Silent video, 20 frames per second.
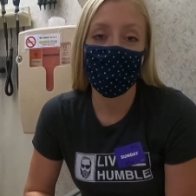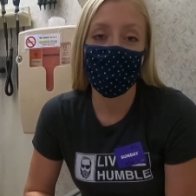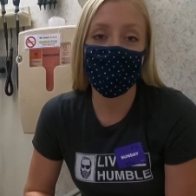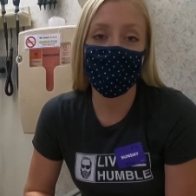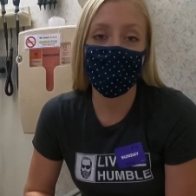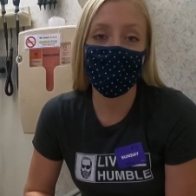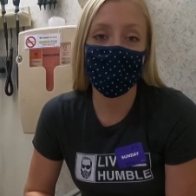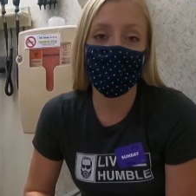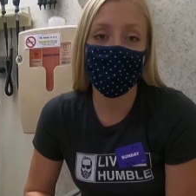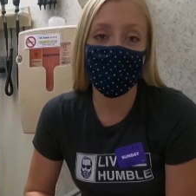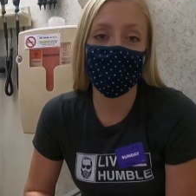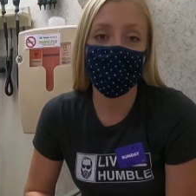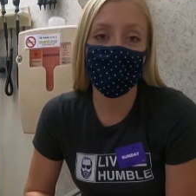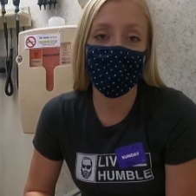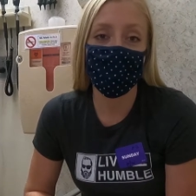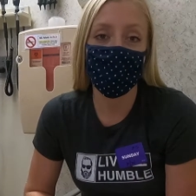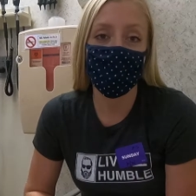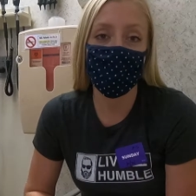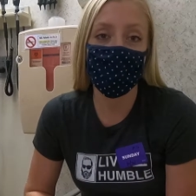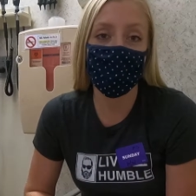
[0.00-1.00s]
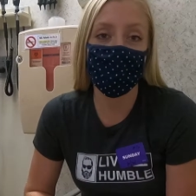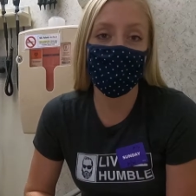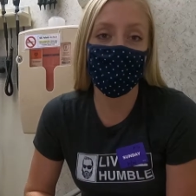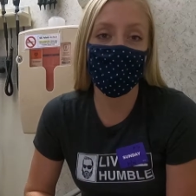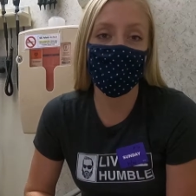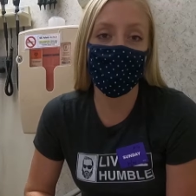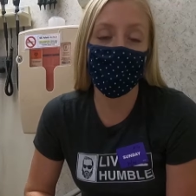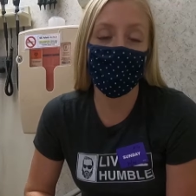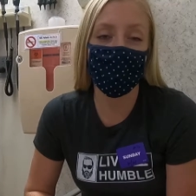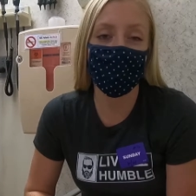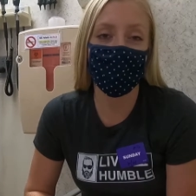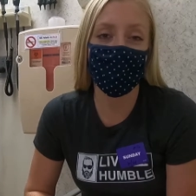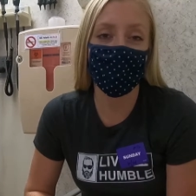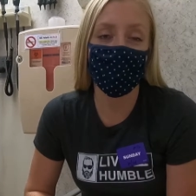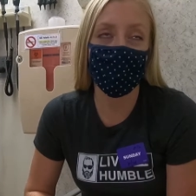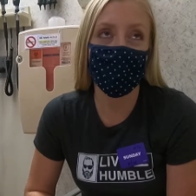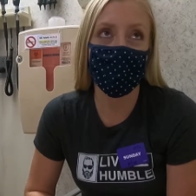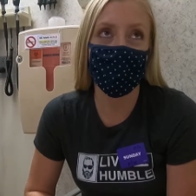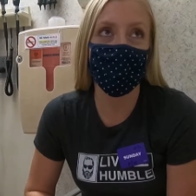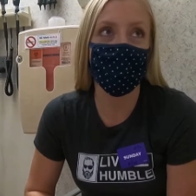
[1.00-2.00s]
um, we have a
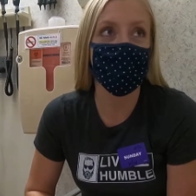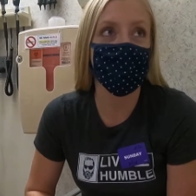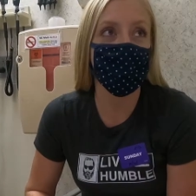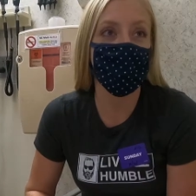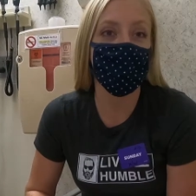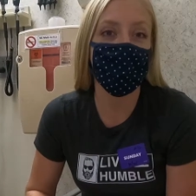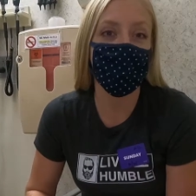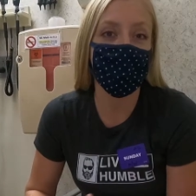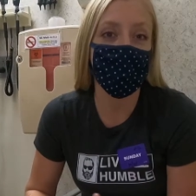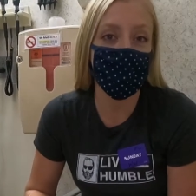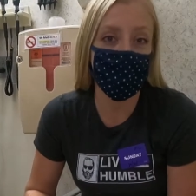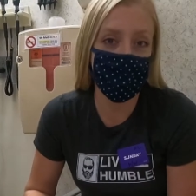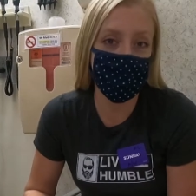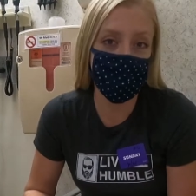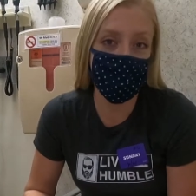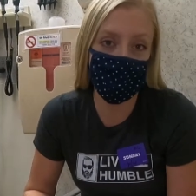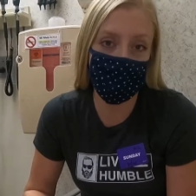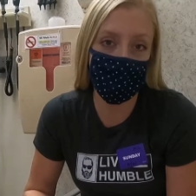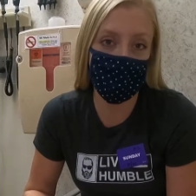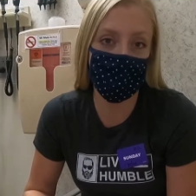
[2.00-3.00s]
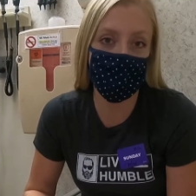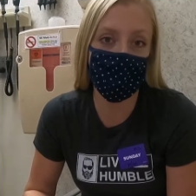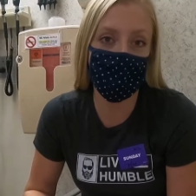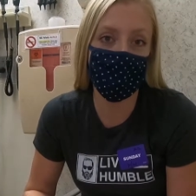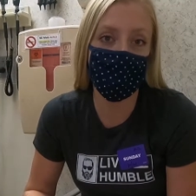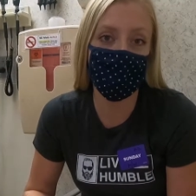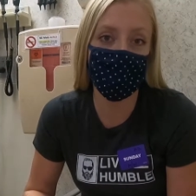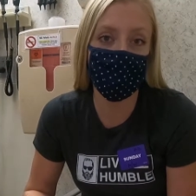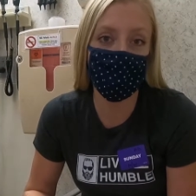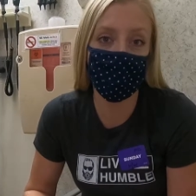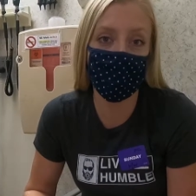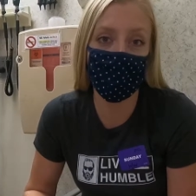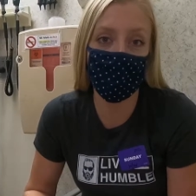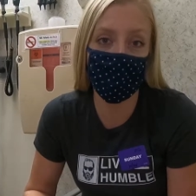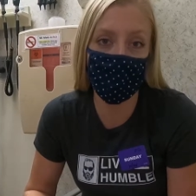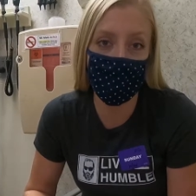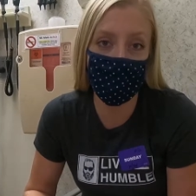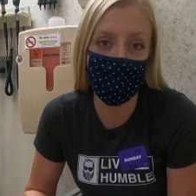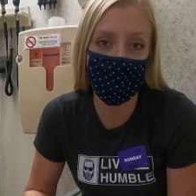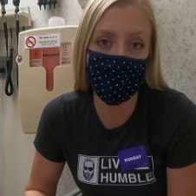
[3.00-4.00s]
on-call nurse we can call over the
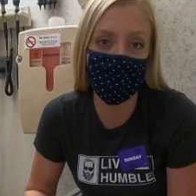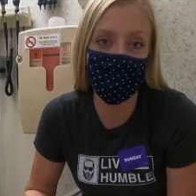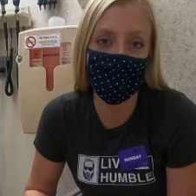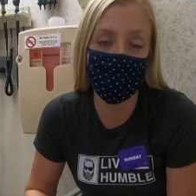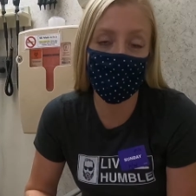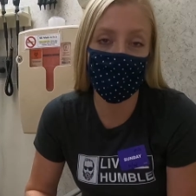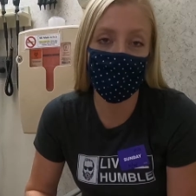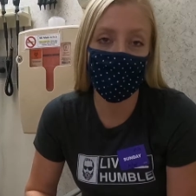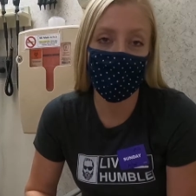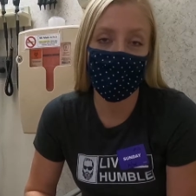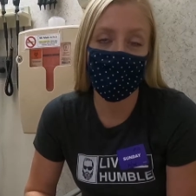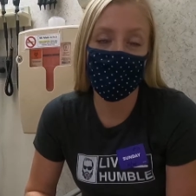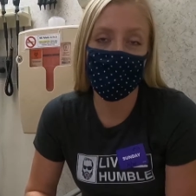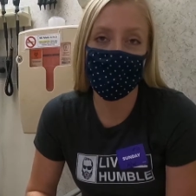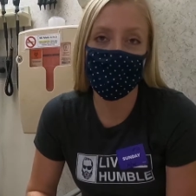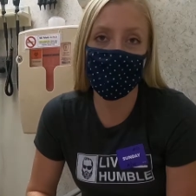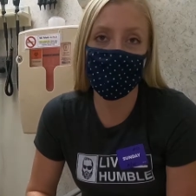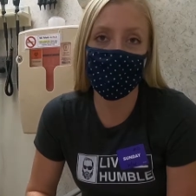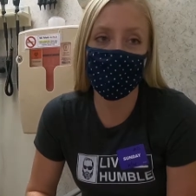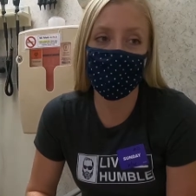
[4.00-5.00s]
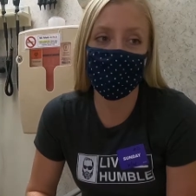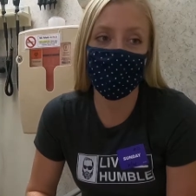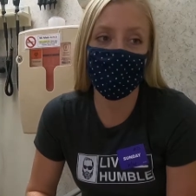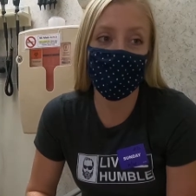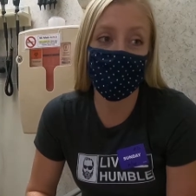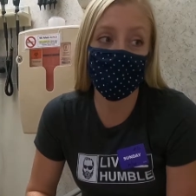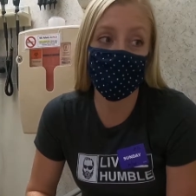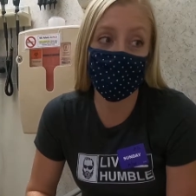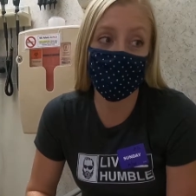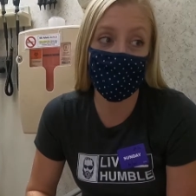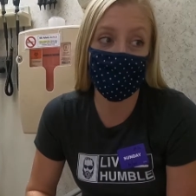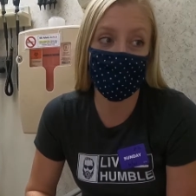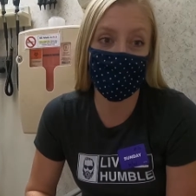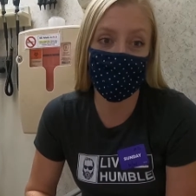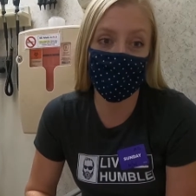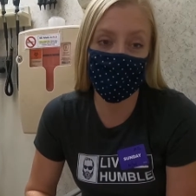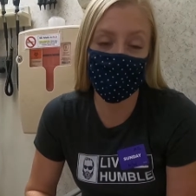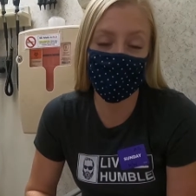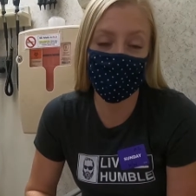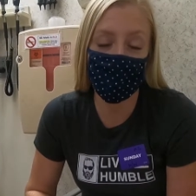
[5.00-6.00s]
weekend, and her name's
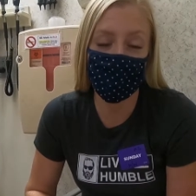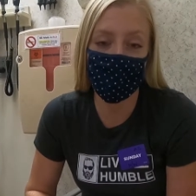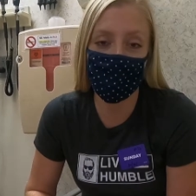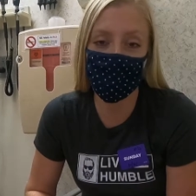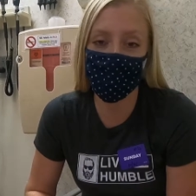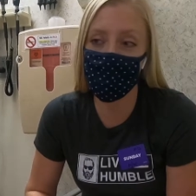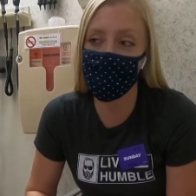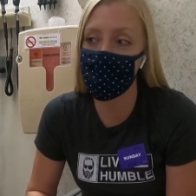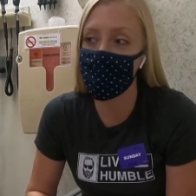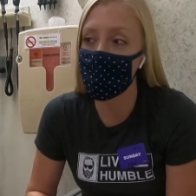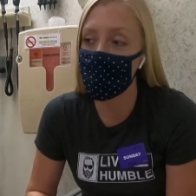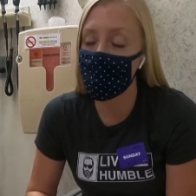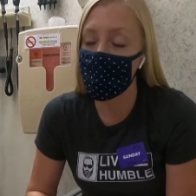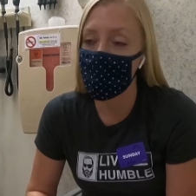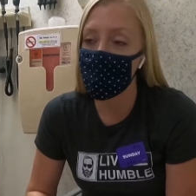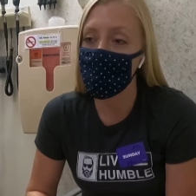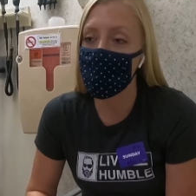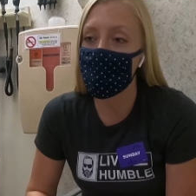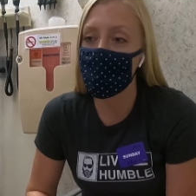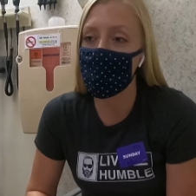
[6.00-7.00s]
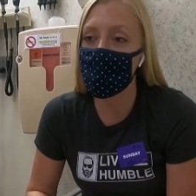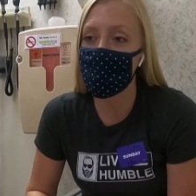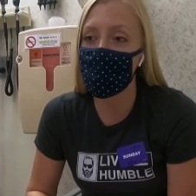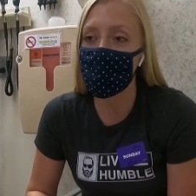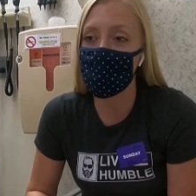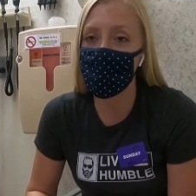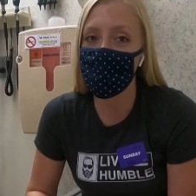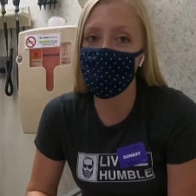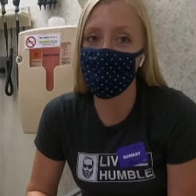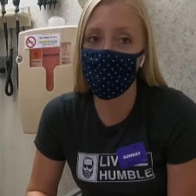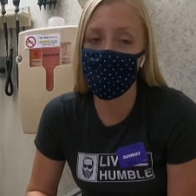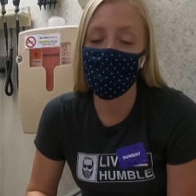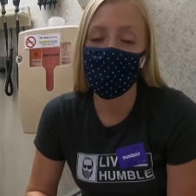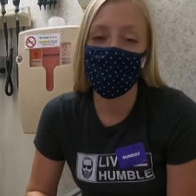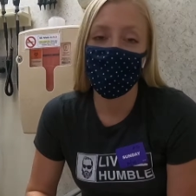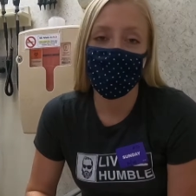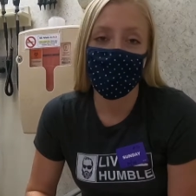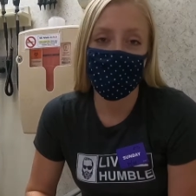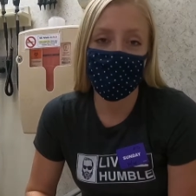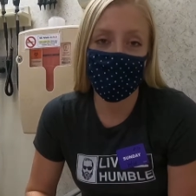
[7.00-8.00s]
Melody. She's been amazing, but um,
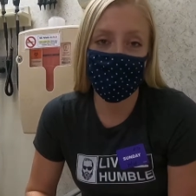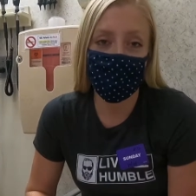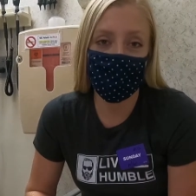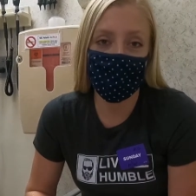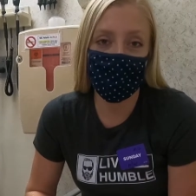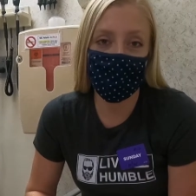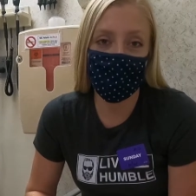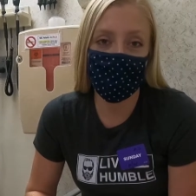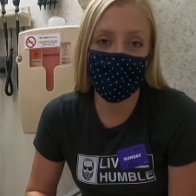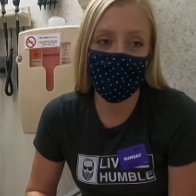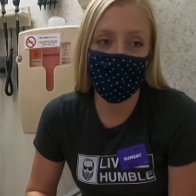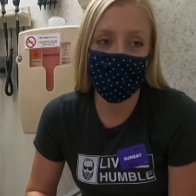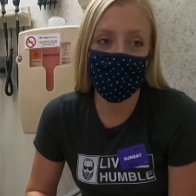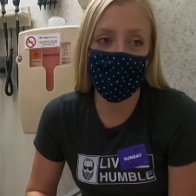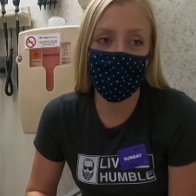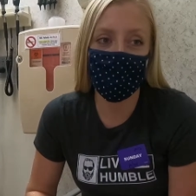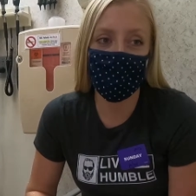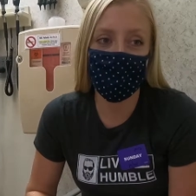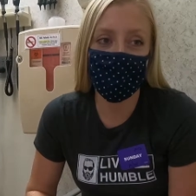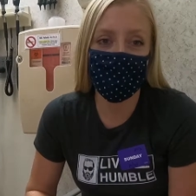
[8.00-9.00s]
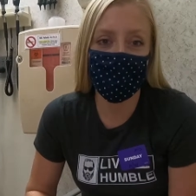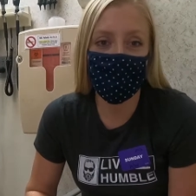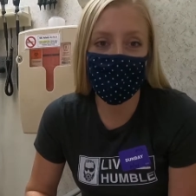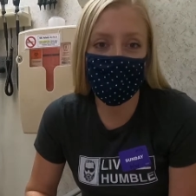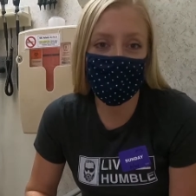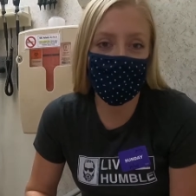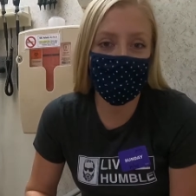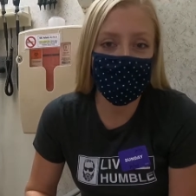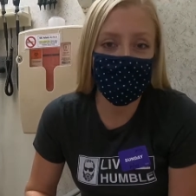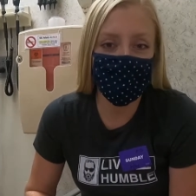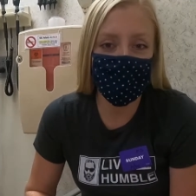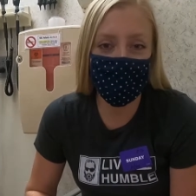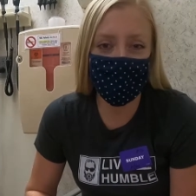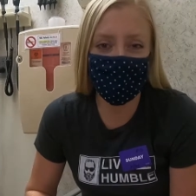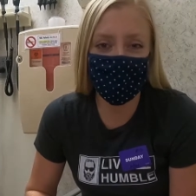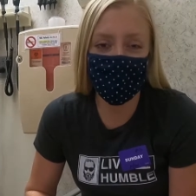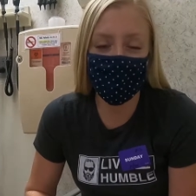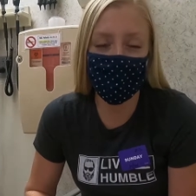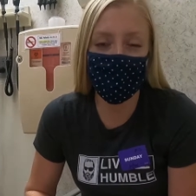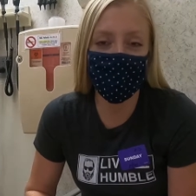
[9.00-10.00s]
I feel like I've been calling her for different
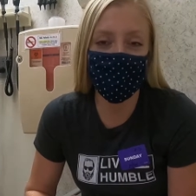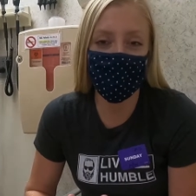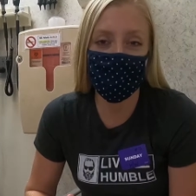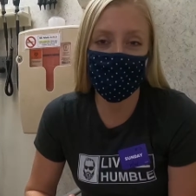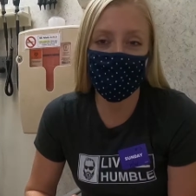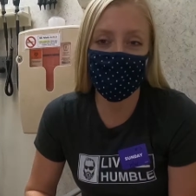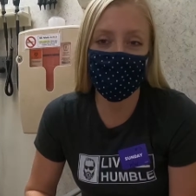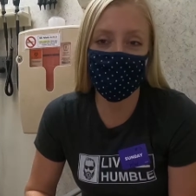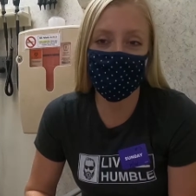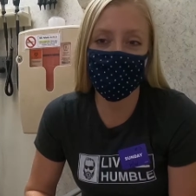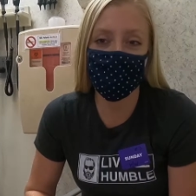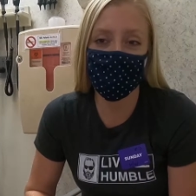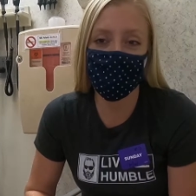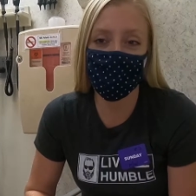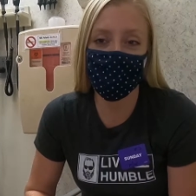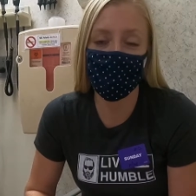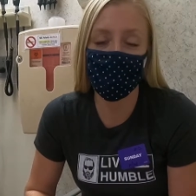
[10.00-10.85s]
issues, and she's